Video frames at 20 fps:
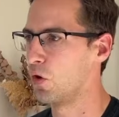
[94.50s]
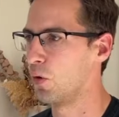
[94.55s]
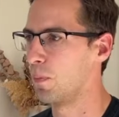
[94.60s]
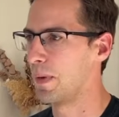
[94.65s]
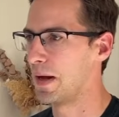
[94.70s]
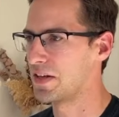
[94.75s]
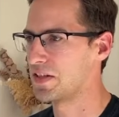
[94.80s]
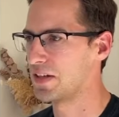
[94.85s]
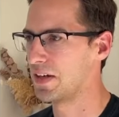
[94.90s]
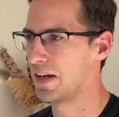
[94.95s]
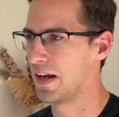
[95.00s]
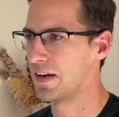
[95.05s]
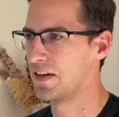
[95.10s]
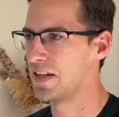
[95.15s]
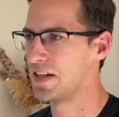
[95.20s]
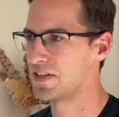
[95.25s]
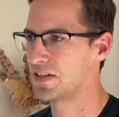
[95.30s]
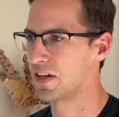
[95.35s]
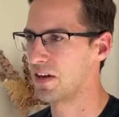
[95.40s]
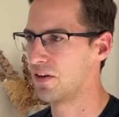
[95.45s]
better, and
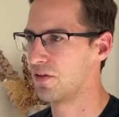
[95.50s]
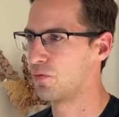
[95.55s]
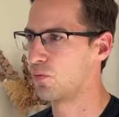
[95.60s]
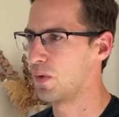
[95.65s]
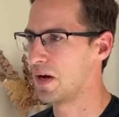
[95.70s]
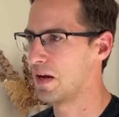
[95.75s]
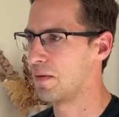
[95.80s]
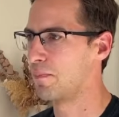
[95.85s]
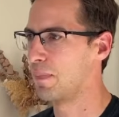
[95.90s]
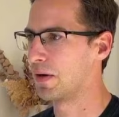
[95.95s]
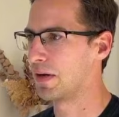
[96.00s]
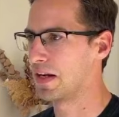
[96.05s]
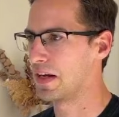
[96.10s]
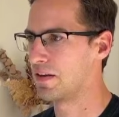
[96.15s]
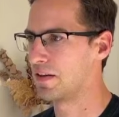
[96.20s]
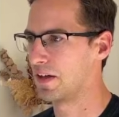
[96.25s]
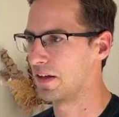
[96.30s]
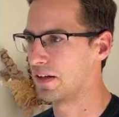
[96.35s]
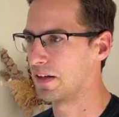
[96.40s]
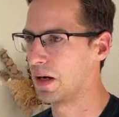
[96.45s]
this kind of weird buggy
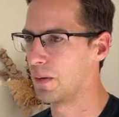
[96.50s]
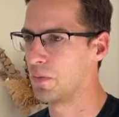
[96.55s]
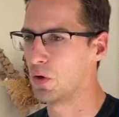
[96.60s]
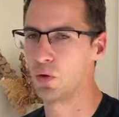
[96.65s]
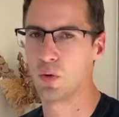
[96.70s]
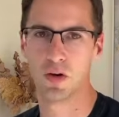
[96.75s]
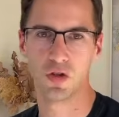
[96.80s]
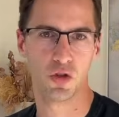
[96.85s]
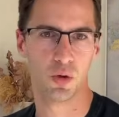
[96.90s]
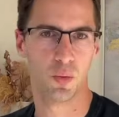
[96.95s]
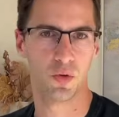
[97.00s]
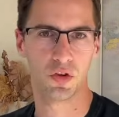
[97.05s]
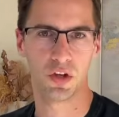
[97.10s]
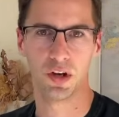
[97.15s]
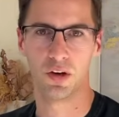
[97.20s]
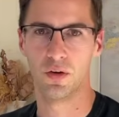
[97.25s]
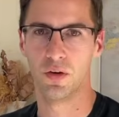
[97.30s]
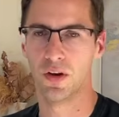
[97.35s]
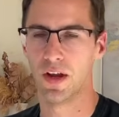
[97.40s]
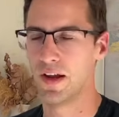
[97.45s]
thing, I'm not quite sure what's
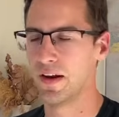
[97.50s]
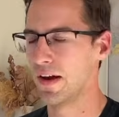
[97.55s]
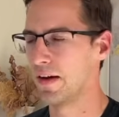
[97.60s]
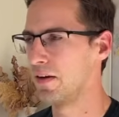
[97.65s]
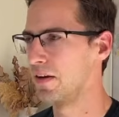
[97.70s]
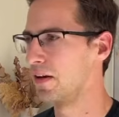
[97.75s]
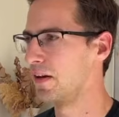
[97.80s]
going on there.